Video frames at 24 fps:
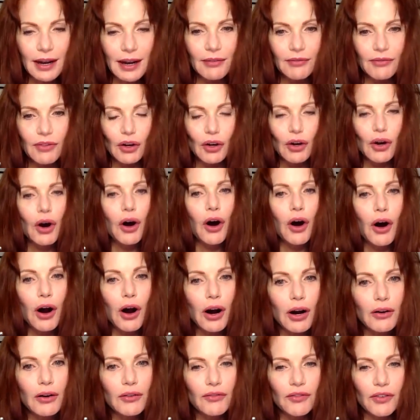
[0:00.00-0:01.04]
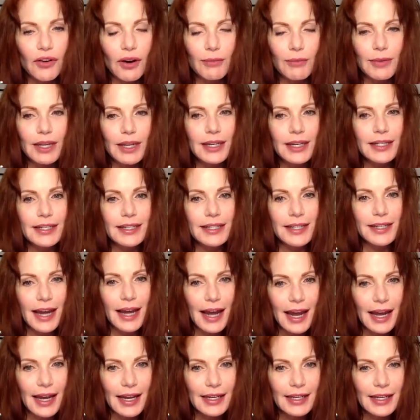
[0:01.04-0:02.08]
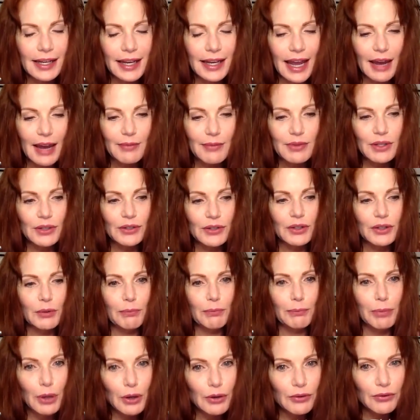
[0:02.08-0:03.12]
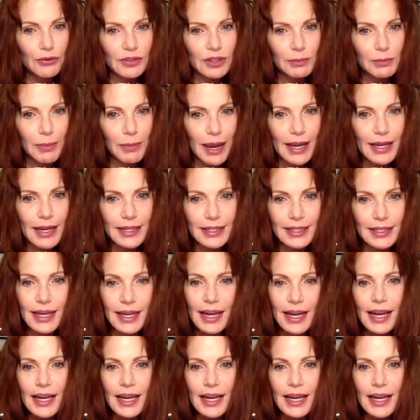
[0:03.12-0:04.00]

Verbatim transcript: of the car from inside the capsule to poof space.